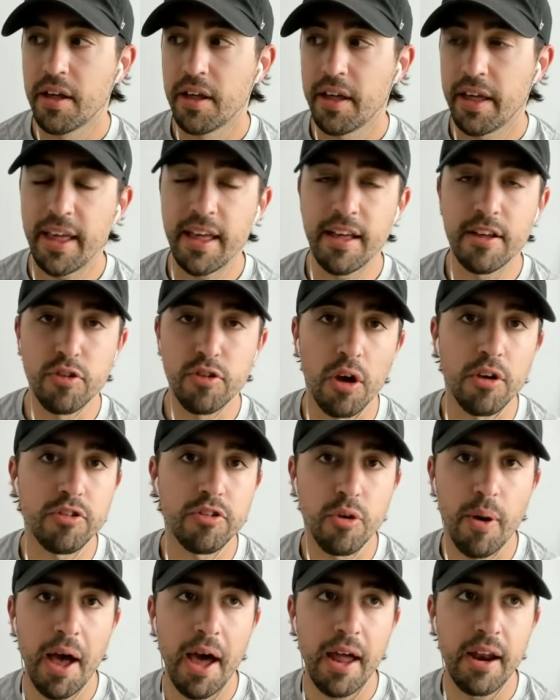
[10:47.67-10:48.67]
He has
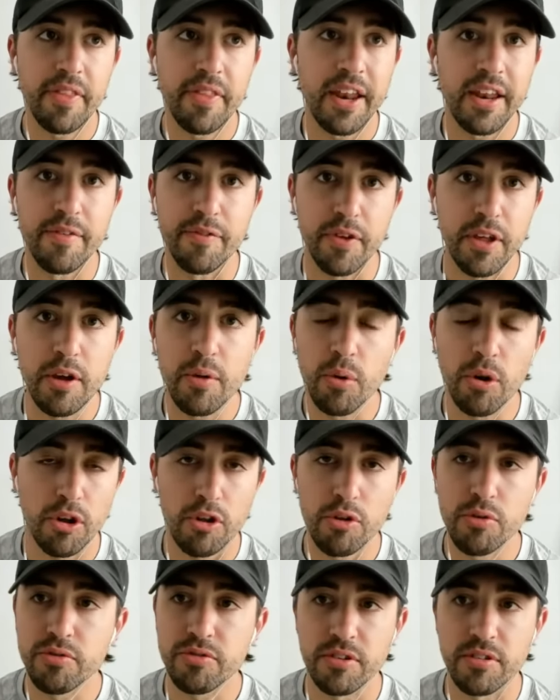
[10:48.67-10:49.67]
also added that if he were
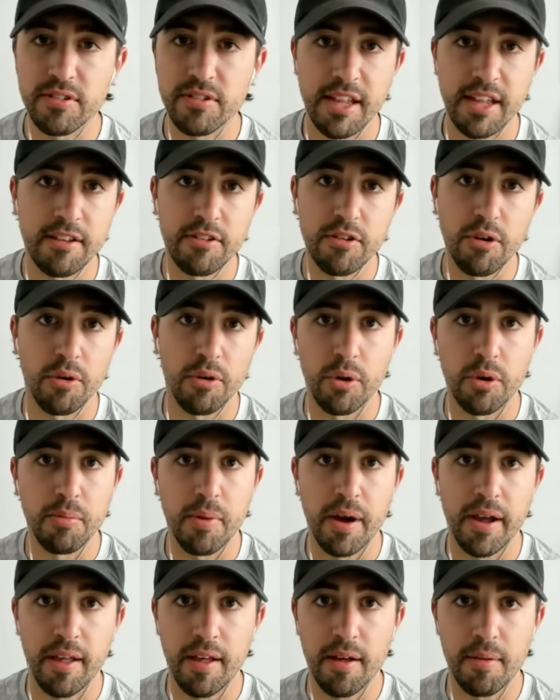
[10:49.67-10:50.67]
Houston, San Antonio, and
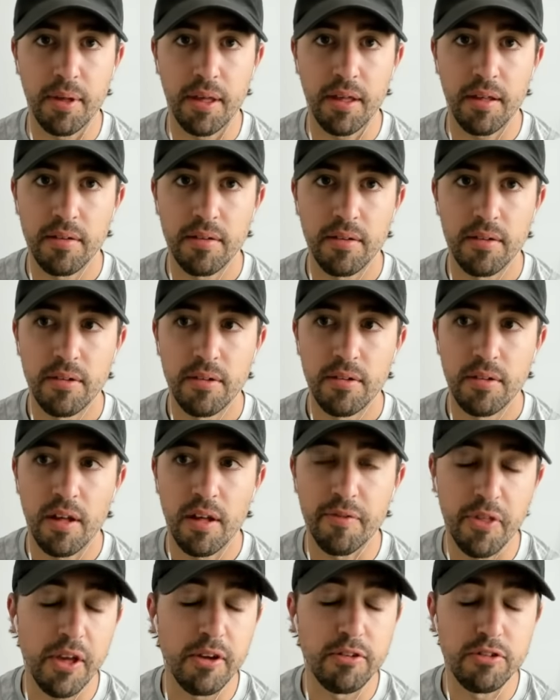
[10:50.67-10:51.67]
Miami,
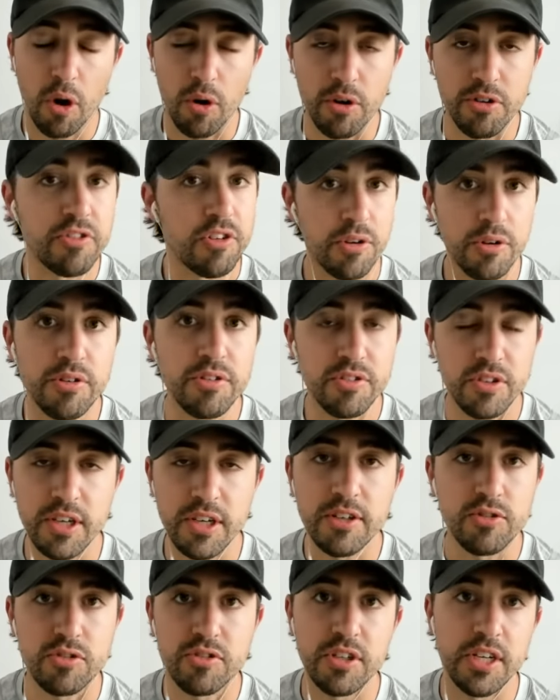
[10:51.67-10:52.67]
if they are seriously
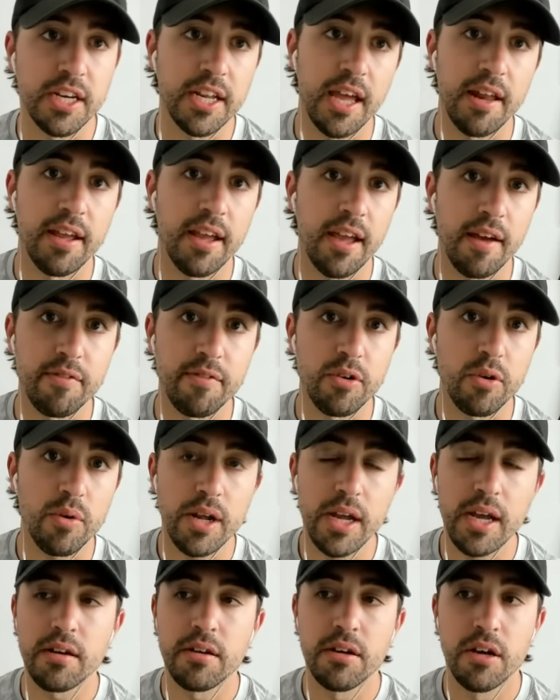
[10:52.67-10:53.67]
interested in getting Kevin
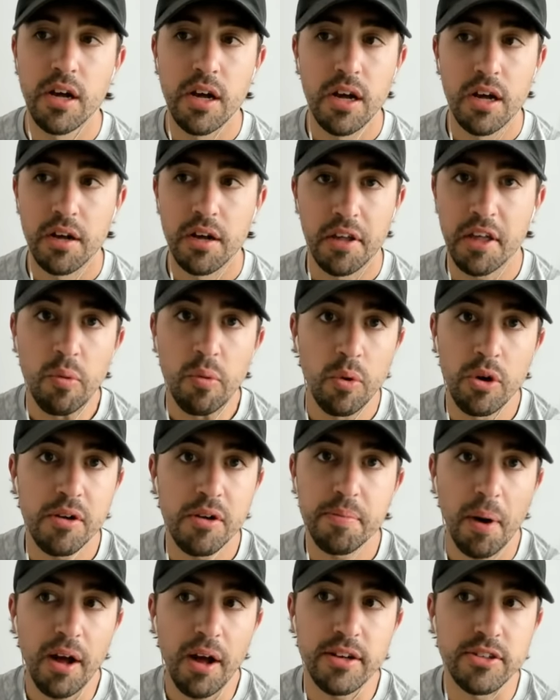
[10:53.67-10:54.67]
Durant, he wouldn't
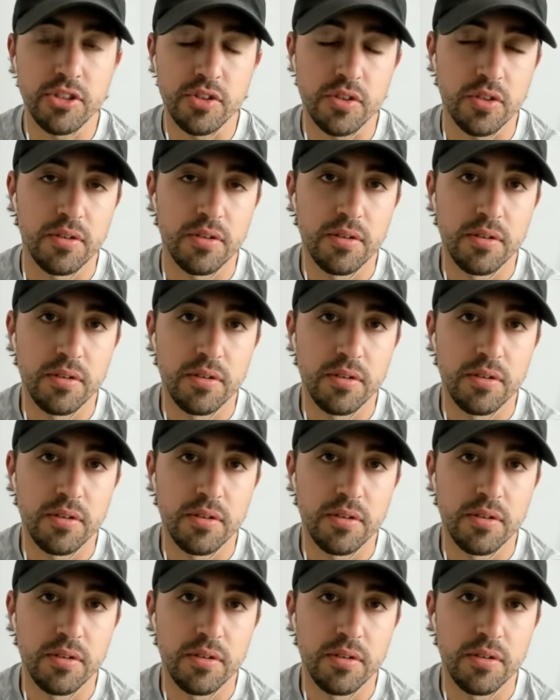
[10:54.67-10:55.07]
budge.